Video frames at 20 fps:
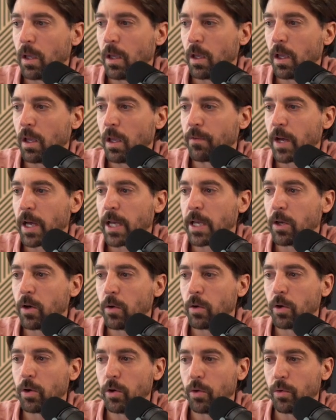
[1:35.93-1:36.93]
If I go
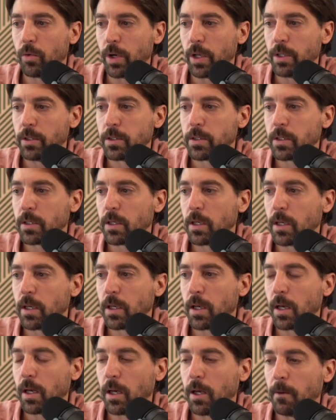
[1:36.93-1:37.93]
to Goodreads,
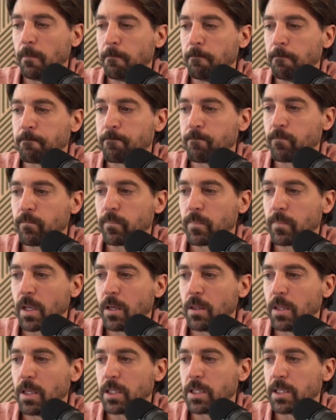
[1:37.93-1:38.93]

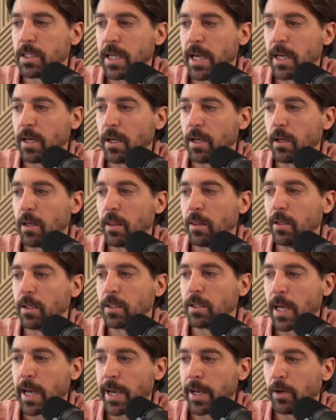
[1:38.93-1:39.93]
this data, the
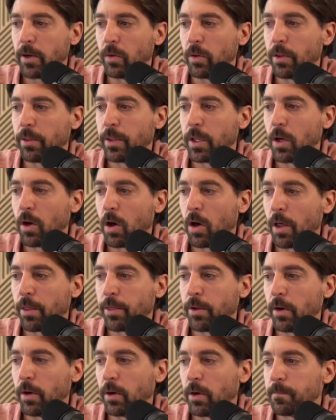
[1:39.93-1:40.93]
title, the
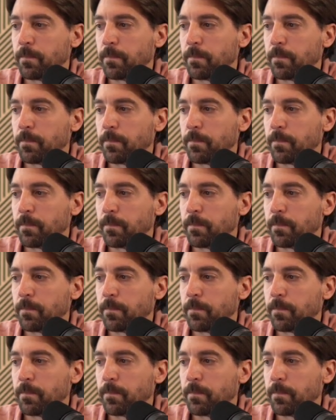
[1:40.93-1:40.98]
author,